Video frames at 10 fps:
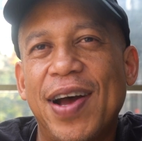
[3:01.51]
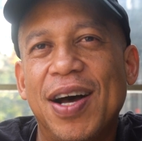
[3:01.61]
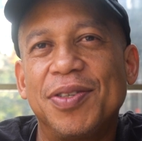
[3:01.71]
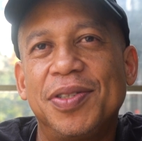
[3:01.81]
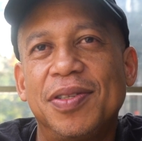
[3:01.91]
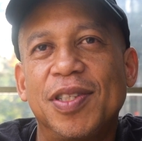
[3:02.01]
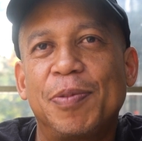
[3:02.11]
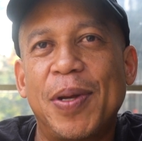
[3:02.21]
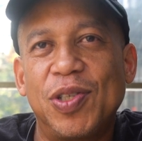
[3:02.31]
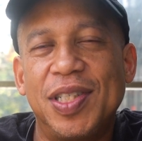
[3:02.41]
house
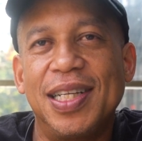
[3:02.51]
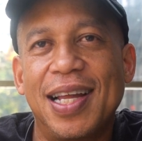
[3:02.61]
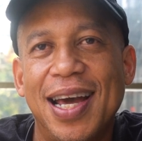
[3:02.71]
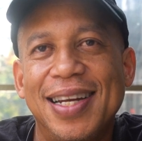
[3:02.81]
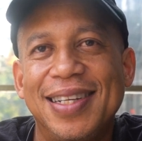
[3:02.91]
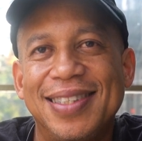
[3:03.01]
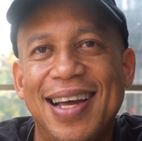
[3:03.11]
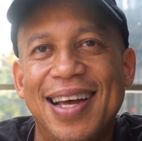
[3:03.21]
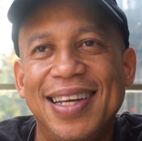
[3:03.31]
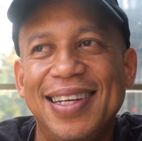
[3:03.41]
specialty lighting
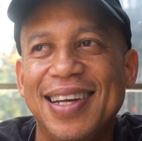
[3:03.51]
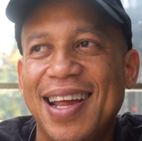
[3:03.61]
design,